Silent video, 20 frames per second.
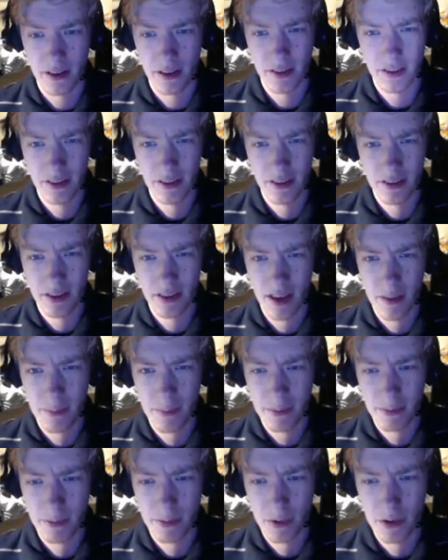it Skip?
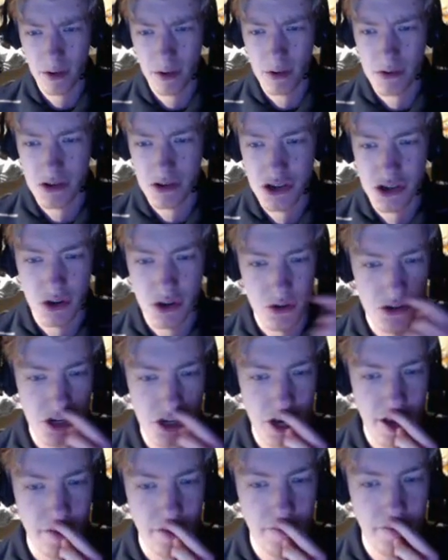Or no, it's Soul
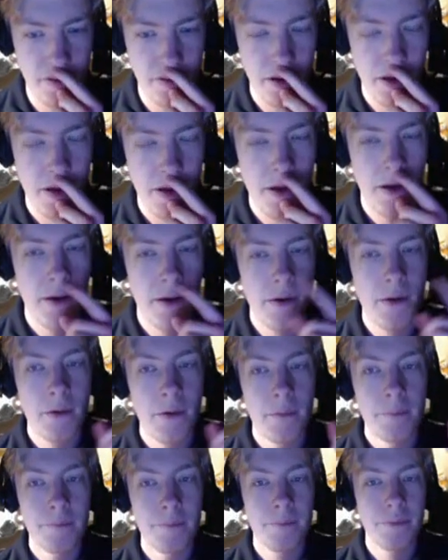Shave.
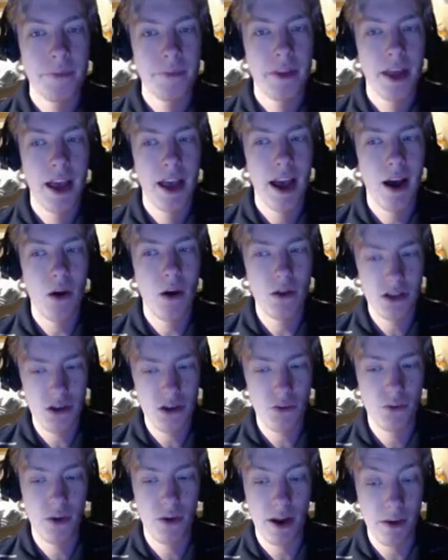Also,
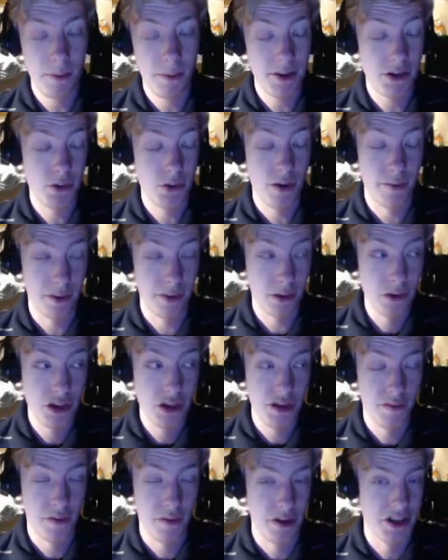Rank of Magic
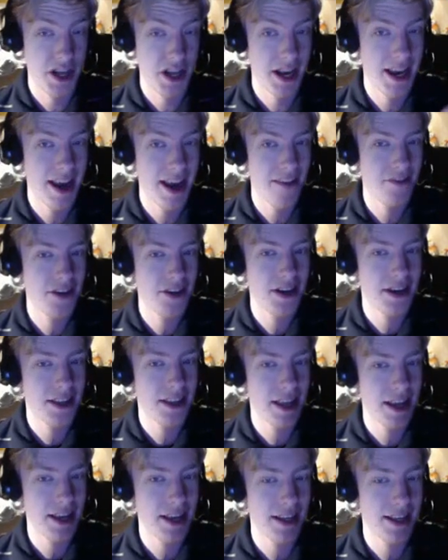Revolution Force. They
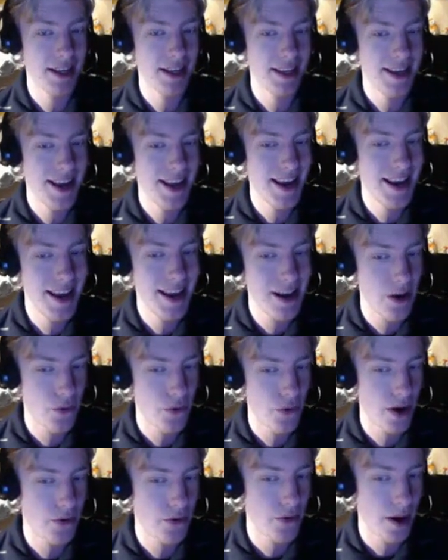need a
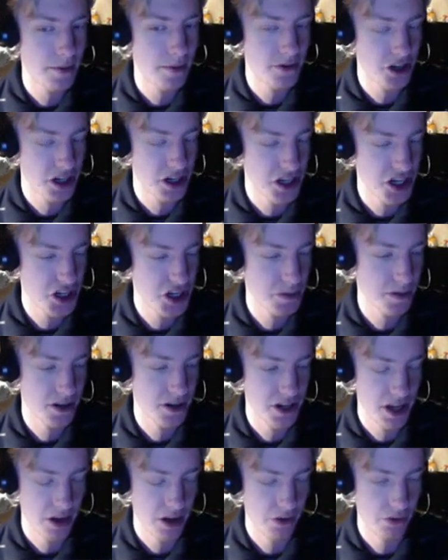Raidraptor Xyz
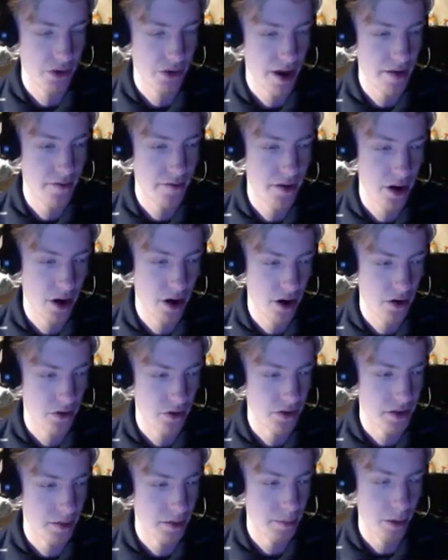monster in your graveyard or on
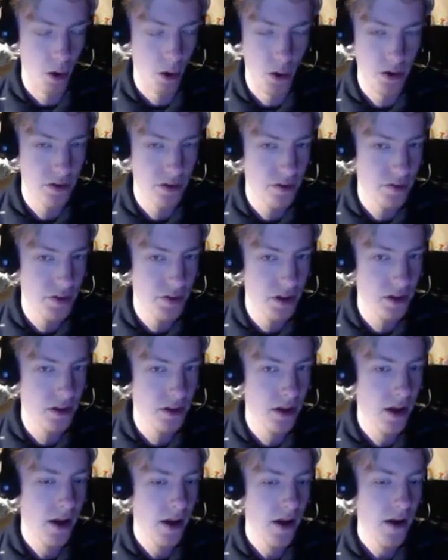the opponent's field,
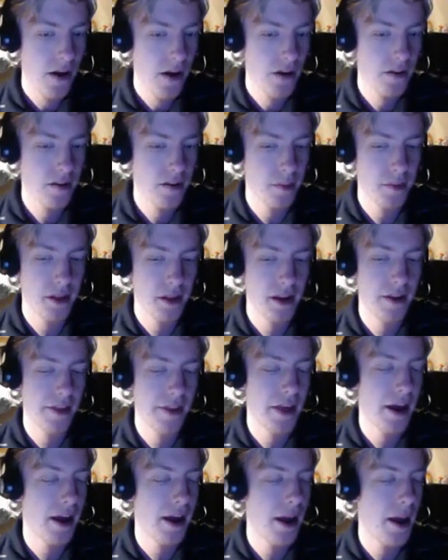or something like
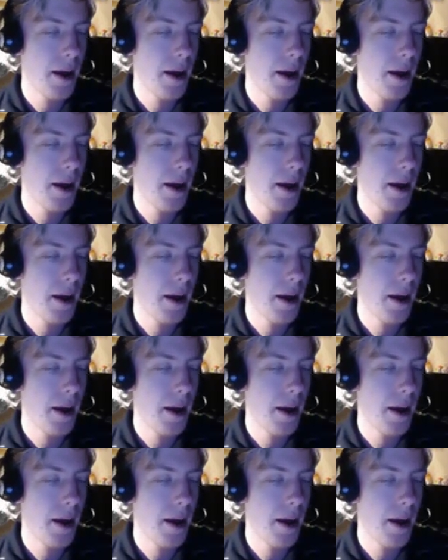that.